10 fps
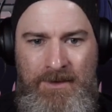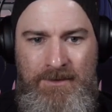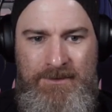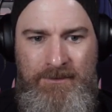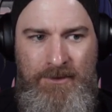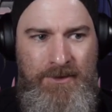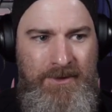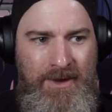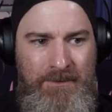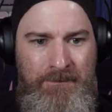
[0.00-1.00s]
Let's have a look
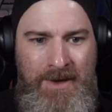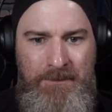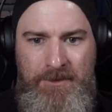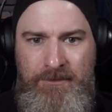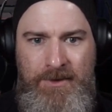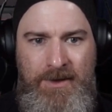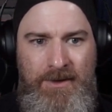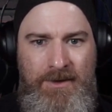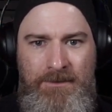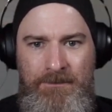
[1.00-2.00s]
at that map if we can.